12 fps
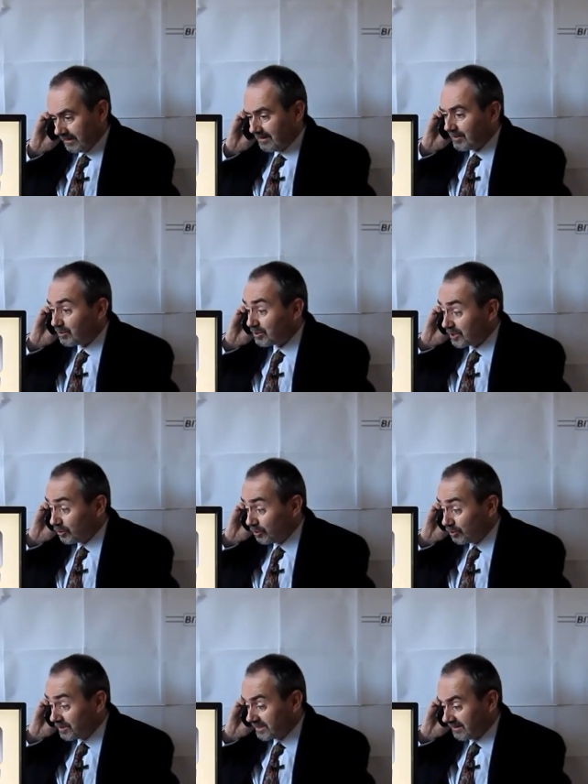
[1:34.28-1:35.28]
Yeah, but it was a
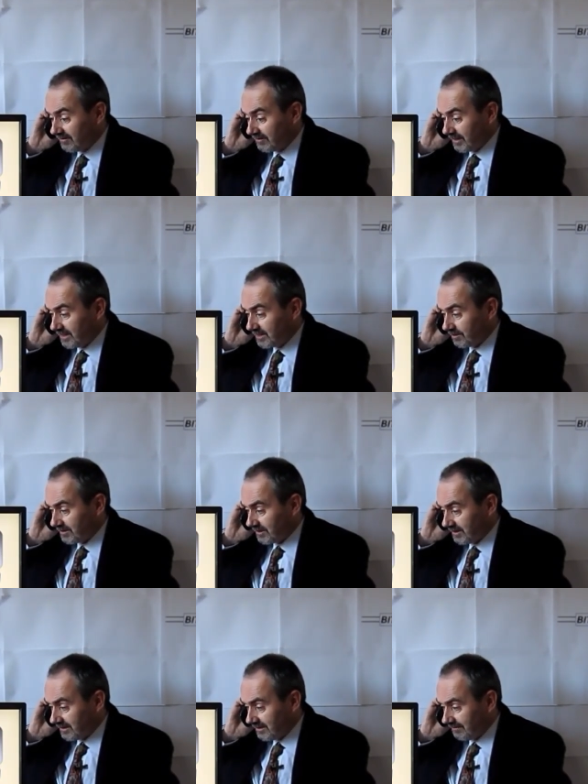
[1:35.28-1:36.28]
good seven minutes,
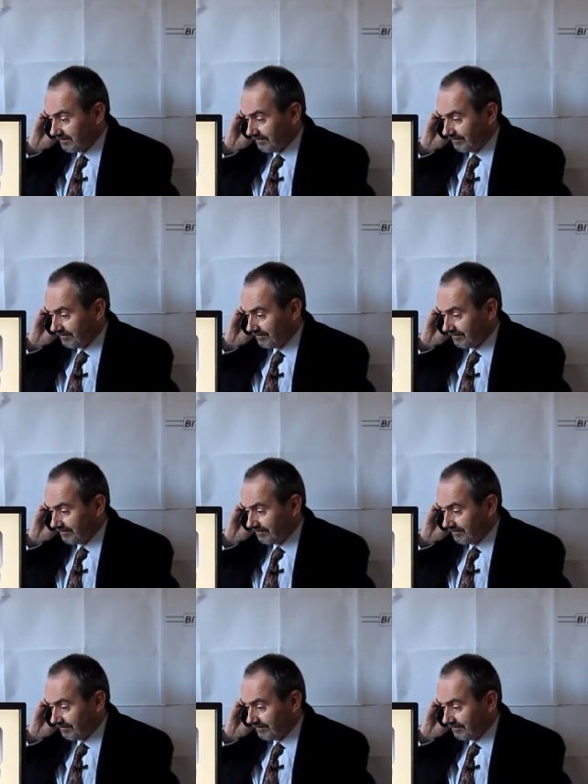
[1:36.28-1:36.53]
wasn't it?